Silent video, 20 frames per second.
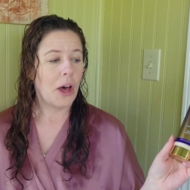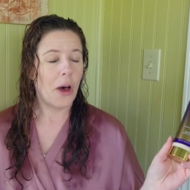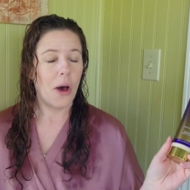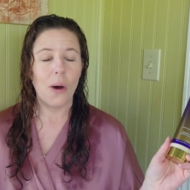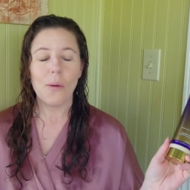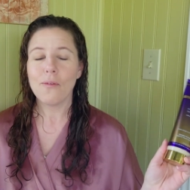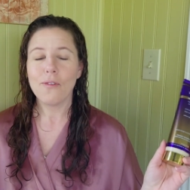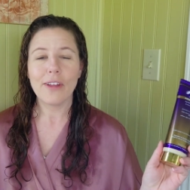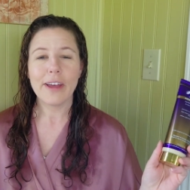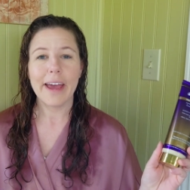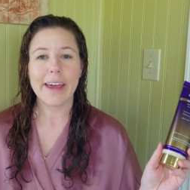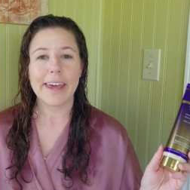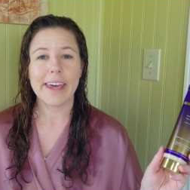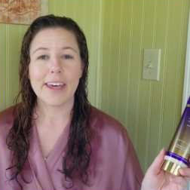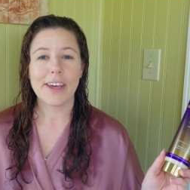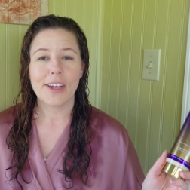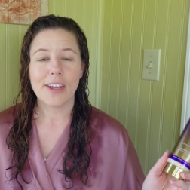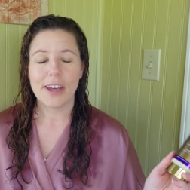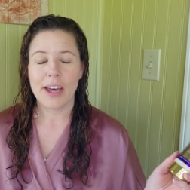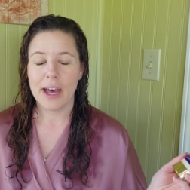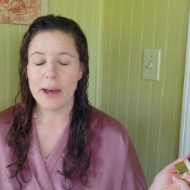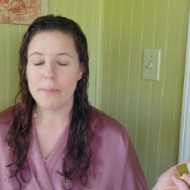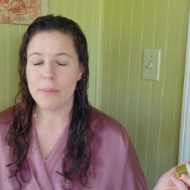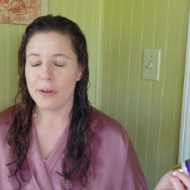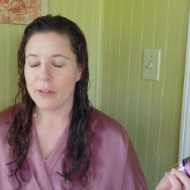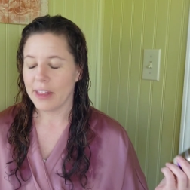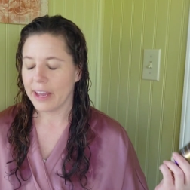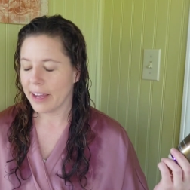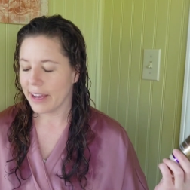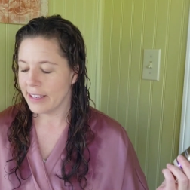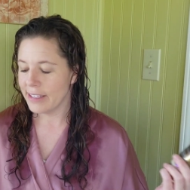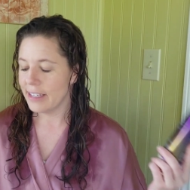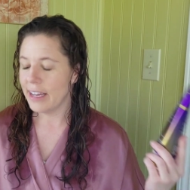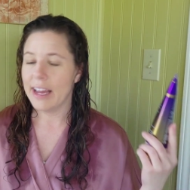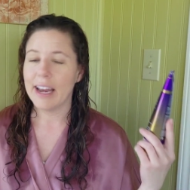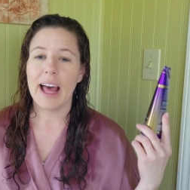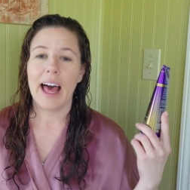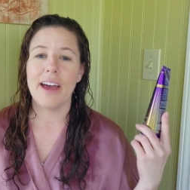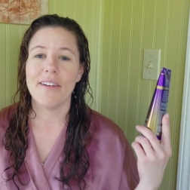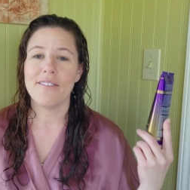Hopefully I get a good combo. Like I
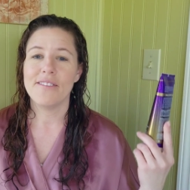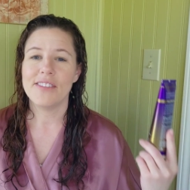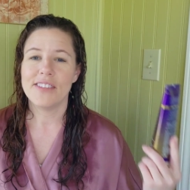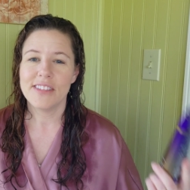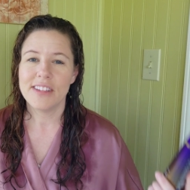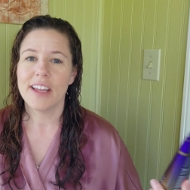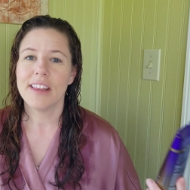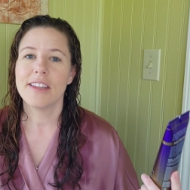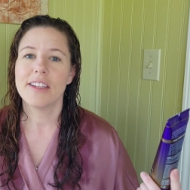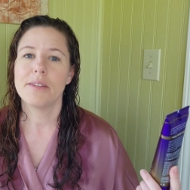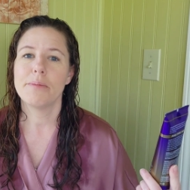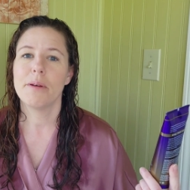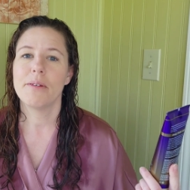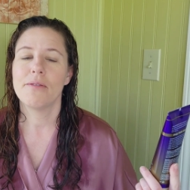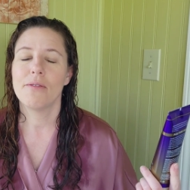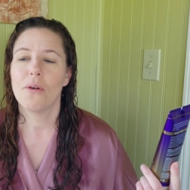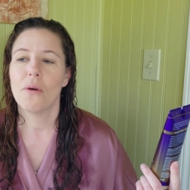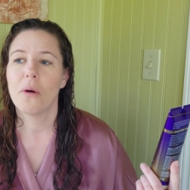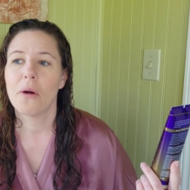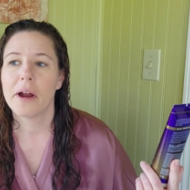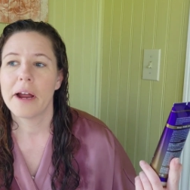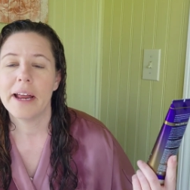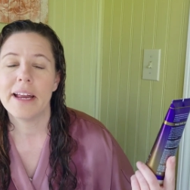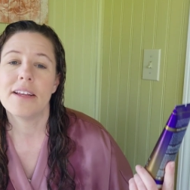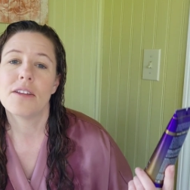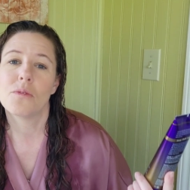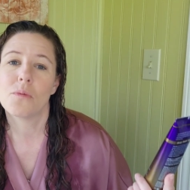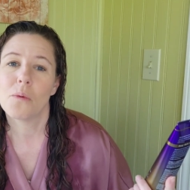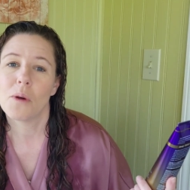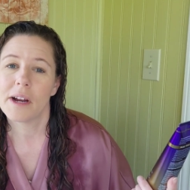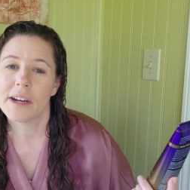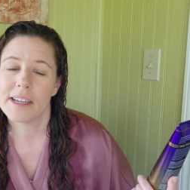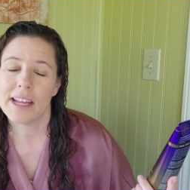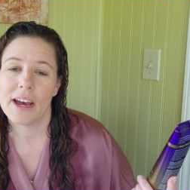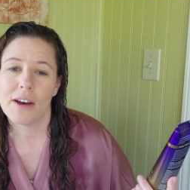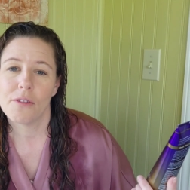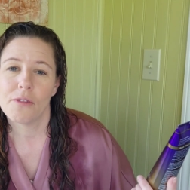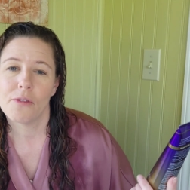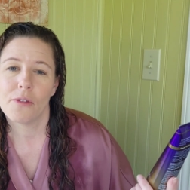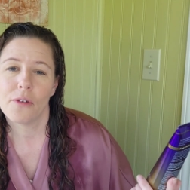said, I've done this before and it's worked
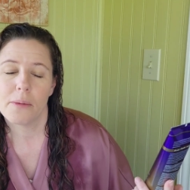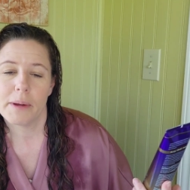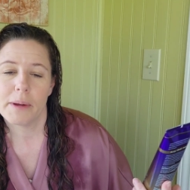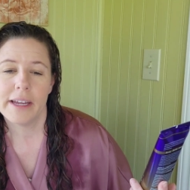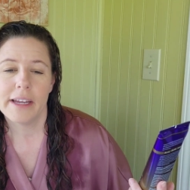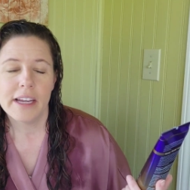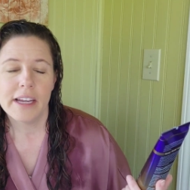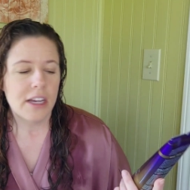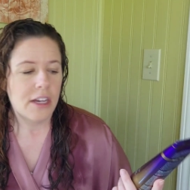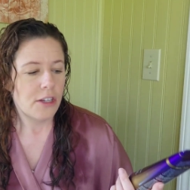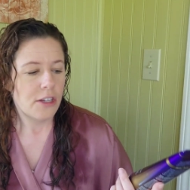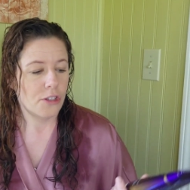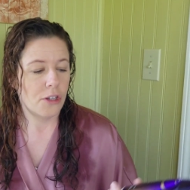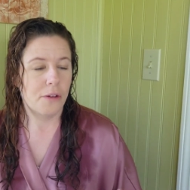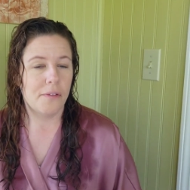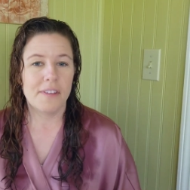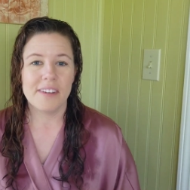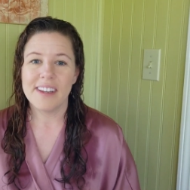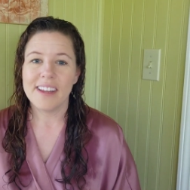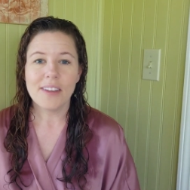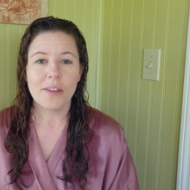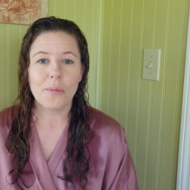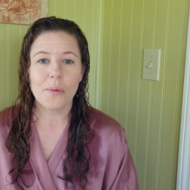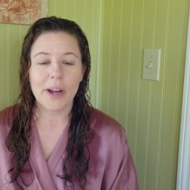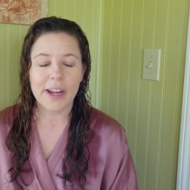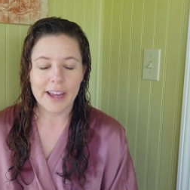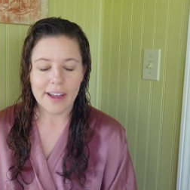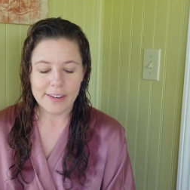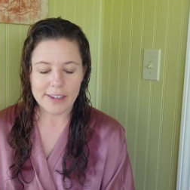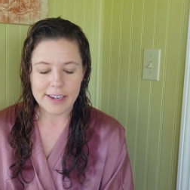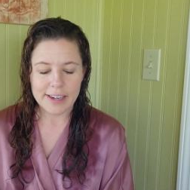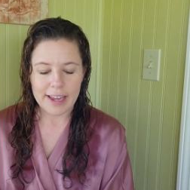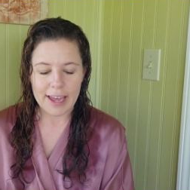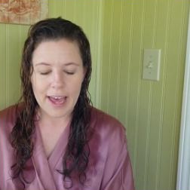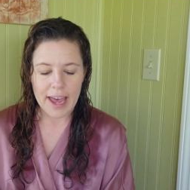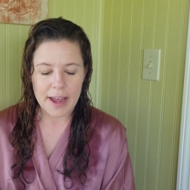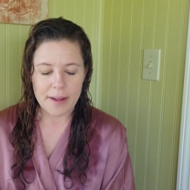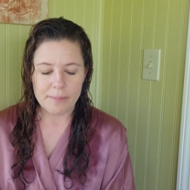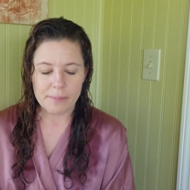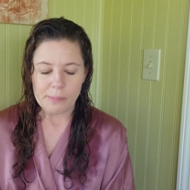out for me. So if it doesn't work out
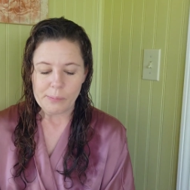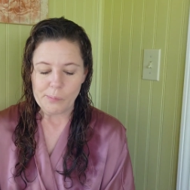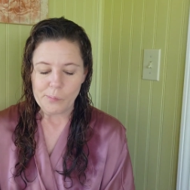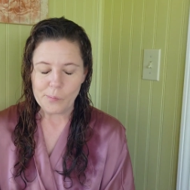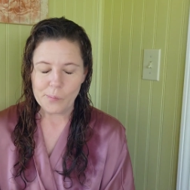today,